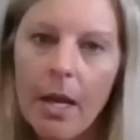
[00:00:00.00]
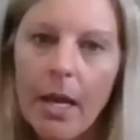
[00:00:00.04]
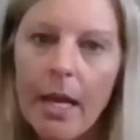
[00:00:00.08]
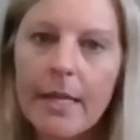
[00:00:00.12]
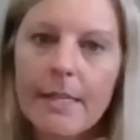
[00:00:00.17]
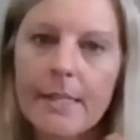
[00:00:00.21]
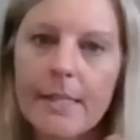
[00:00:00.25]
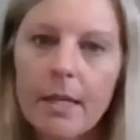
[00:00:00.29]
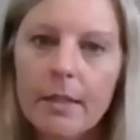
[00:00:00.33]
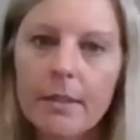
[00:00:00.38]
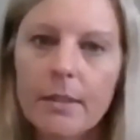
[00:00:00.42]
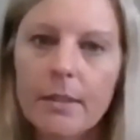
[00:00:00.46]

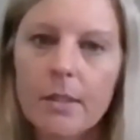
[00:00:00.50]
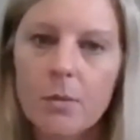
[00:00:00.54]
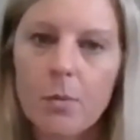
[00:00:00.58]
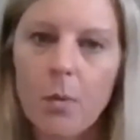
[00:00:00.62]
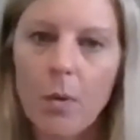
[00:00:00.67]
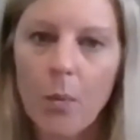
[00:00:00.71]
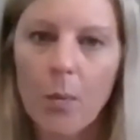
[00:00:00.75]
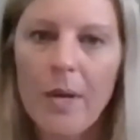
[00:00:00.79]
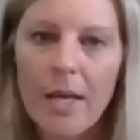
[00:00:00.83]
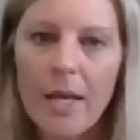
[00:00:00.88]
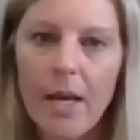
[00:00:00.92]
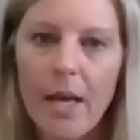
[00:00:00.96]
It tells us
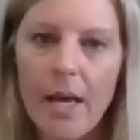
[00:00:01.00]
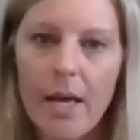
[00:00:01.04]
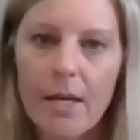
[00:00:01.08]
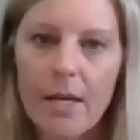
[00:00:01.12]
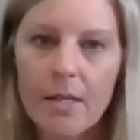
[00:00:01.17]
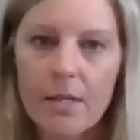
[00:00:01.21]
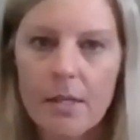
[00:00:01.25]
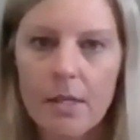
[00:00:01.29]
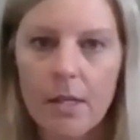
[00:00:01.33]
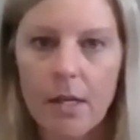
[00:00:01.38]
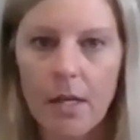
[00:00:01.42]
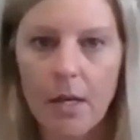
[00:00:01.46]
where we
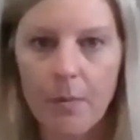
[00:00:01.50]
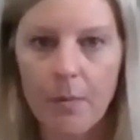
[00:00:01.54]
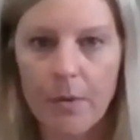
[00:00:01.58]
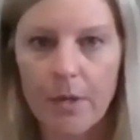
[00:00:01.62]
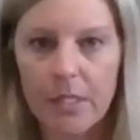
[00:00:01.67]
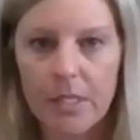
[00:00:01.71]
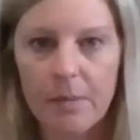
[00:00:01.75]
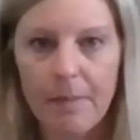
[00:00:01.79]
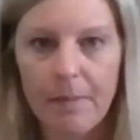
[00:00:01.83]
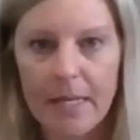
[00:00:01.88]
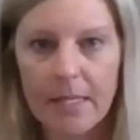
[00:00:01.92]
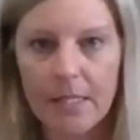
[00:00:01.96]
end and where
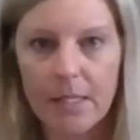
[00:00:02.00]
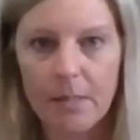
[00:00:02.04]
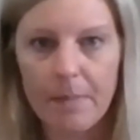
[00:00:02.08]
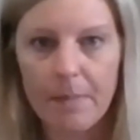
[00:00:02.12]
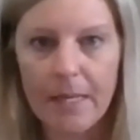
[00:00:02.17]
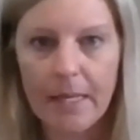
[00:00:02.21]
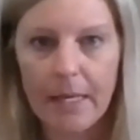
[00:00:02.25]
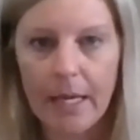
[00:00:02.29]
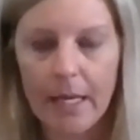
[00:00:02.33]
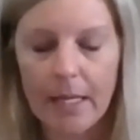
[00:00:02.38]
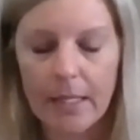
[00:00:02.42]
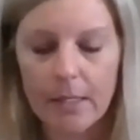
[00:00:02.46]
space
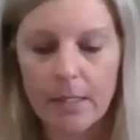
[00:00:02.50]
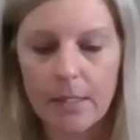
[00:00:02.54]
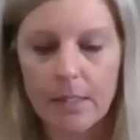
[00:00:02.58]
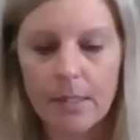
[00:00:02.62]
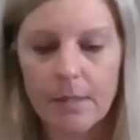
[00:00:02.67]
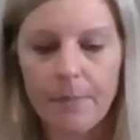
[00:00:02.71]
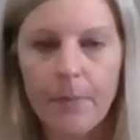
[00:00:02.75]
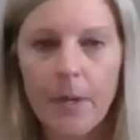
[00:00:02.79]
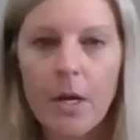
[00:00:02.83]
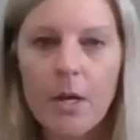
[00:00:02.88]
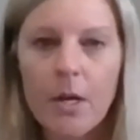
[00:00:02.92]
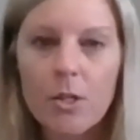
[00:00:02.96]
begins.
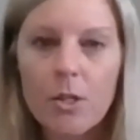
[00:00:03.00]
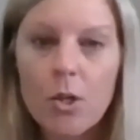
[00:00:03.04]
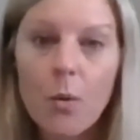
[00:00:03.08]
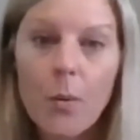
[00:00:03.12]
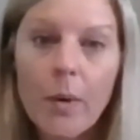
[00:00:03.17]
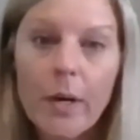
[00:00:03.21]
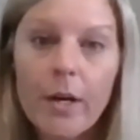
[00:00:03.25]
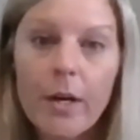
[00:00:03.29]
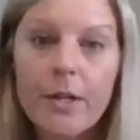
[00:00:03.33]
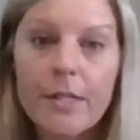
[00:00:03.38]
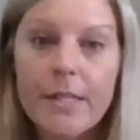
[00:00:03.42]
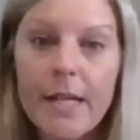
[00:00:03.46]
So
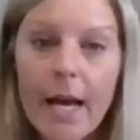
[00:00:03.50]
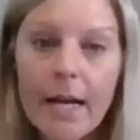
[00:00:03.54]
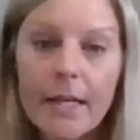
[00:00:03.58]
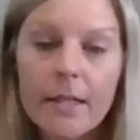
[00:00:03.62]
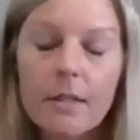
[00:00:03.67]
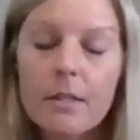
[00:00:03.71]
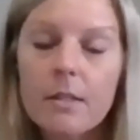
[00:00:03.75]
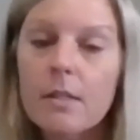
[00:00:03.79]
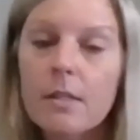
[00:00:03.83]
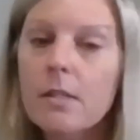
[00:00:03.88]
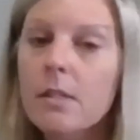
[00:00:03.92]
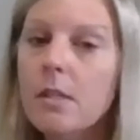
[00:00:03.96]
when our
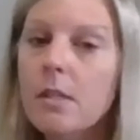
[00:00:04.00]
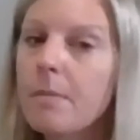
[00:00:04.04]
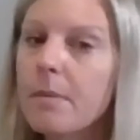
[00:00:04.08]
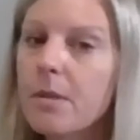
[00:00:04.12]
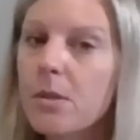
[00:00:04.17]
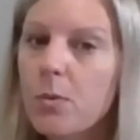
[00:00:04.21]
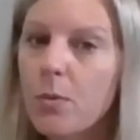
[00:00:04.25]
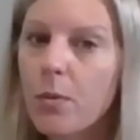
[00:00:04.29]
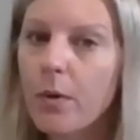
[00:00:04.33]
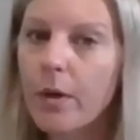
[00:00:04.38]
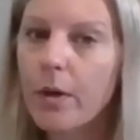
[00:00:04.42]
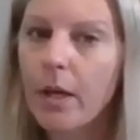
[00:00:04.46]
tactile system
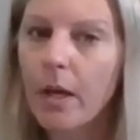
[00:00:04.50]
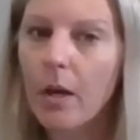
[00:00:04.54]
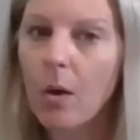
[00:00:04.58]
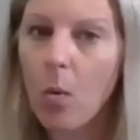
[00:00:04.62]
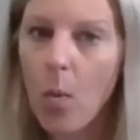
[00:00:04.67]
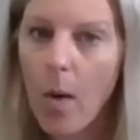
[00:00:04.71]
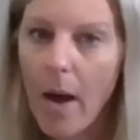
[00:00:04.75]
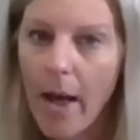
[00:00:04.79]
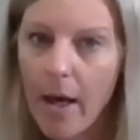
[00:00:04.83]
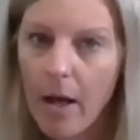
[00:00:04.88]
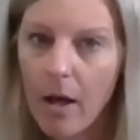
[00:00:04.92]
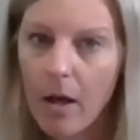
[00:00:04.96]
is
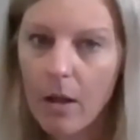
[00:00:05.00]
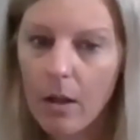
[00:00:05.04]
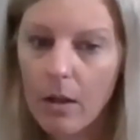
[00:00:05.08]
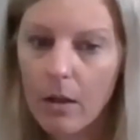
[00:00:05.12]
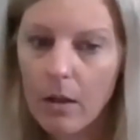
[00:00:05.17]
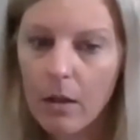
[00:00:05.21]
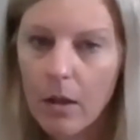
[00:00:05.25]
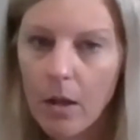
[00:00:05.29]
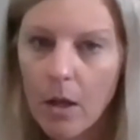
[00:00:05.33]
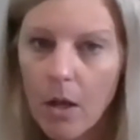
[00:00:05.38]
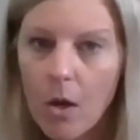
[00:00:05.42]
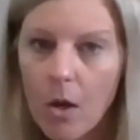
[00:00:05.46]
working
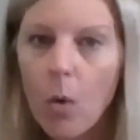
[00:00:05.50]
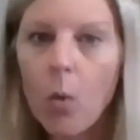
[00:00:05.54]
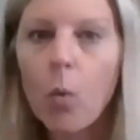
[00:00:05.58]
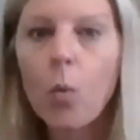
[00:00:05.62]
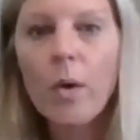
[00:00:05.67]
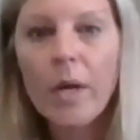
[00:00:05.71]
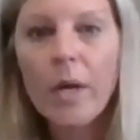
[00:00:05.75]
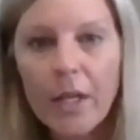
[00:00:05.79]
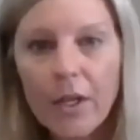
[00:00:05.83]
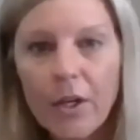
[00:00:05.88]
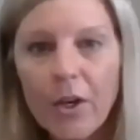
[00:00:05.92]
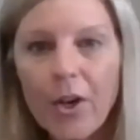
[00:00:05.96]
well,
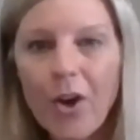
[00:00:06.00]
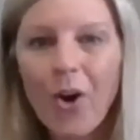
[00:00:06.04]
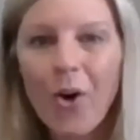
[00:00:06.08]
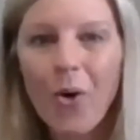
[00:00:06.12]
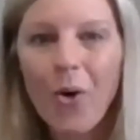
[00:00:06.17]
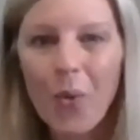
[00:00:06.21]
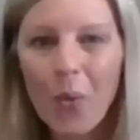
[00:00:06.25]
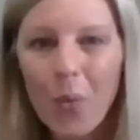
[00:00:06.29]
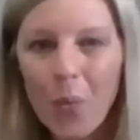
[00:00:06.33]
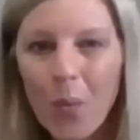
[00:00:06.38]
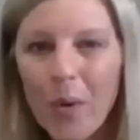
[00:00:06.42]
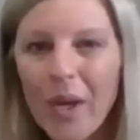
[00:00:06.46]
we
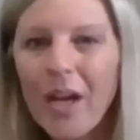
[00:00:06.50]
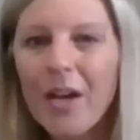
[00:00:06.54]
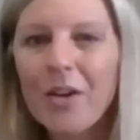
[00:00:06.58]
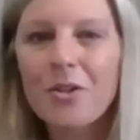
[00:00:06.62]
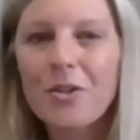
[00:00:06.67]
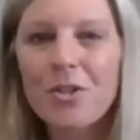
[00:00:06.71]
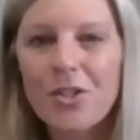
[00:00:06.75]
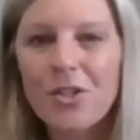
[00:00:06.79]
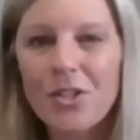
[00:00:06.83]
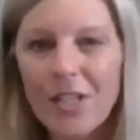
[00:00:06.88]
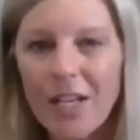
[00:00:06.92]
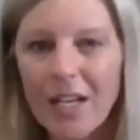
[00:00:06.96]

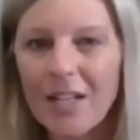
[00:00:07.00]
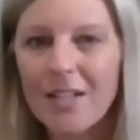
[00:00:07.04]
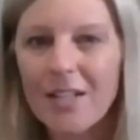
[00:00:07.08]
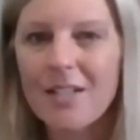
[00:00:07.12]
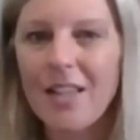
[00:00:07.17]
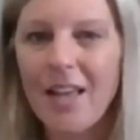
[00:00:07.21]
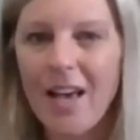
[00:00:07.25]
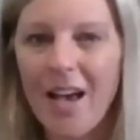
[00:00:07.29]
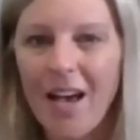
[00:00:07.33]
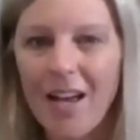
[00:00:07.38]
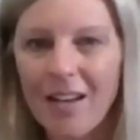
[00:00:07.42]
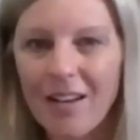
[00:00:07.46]

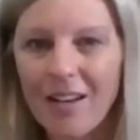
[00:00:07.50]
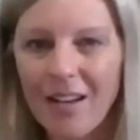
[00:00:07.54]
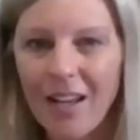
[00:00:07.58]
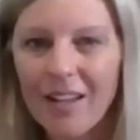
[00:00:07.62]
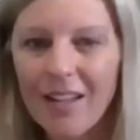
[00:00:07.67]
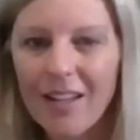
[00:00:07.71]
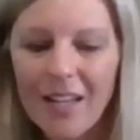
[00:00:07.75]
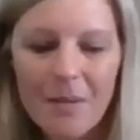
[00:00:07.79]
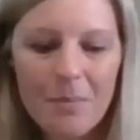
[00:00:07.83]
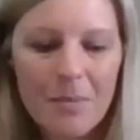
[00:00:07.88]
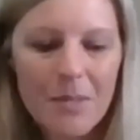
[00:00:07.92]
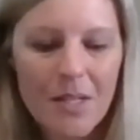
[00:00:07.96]
understand that.
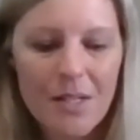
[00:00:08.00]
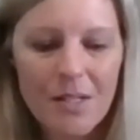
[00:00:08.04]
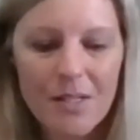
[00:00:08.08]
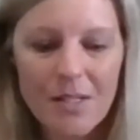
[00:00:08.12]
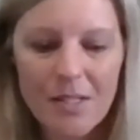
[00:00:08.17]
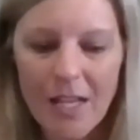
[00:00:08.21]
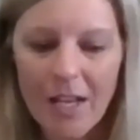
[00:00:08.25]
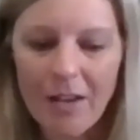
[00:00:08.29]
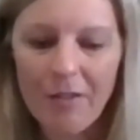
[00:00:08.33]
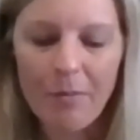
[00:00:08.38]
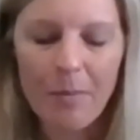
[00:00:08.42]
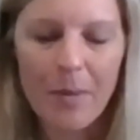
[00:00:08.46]
It keeps
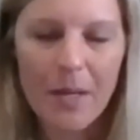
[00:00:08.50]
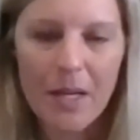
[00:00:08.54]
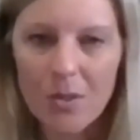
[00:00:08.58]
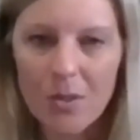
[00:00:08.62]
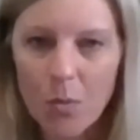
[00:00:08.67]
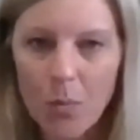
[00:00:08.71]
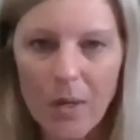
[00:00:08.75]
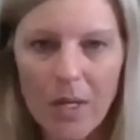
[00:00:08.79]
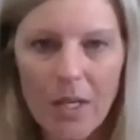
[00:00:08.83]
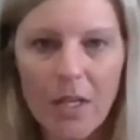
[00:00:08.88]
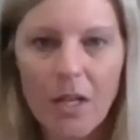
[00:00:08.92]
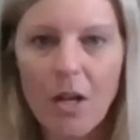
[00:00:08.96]
us safe
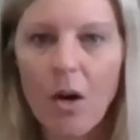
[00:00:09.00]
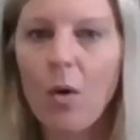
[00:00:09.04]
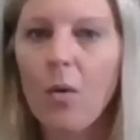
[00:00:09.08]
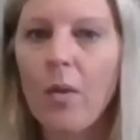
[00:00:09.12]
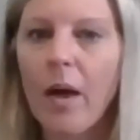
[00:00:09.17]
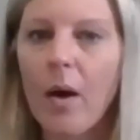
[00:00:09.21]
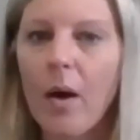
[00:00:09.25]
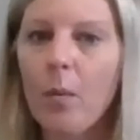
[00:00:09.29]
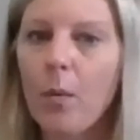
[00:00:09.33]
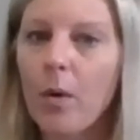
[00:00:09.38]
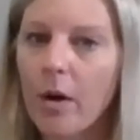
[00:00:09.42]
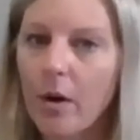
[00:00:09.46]
because we know
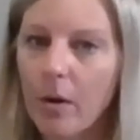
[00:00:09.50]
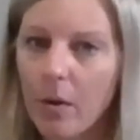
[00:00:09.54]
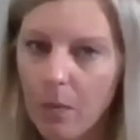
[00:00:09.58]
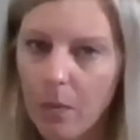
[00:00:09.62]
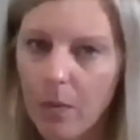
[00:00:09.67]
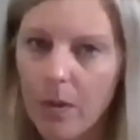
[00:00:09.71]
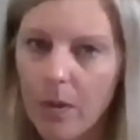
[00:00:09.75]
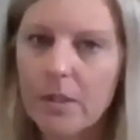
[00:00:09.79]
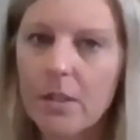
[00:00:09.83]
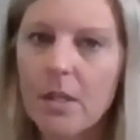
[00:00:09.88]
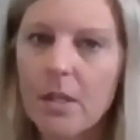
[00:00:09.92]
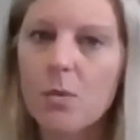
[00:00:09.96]
that
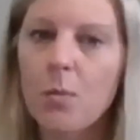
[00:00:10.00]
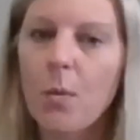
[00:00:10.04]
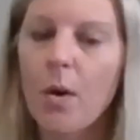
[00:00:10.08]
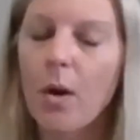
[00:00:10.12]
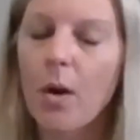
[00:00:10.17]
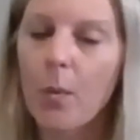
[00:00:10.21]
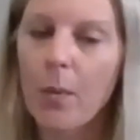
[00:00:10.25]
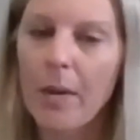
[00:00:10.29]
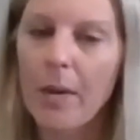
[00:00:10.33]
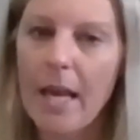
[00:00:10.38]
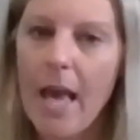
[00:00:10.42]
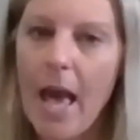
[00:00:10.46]
this is
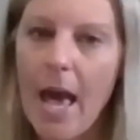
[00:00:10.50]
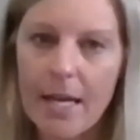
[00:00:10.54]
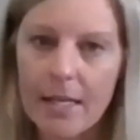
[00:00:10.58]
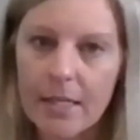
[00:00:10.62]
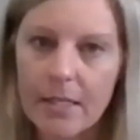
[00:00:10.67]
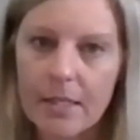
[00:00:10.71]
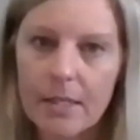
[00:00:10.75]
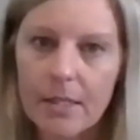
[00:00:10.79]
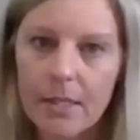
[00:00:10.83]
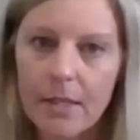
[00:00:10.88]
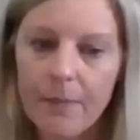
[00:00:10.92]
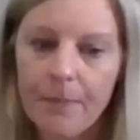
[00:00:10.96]
where we
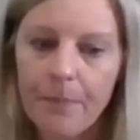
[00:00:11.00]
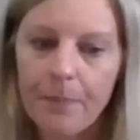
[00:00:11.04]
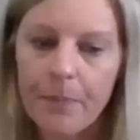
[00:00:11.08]
end.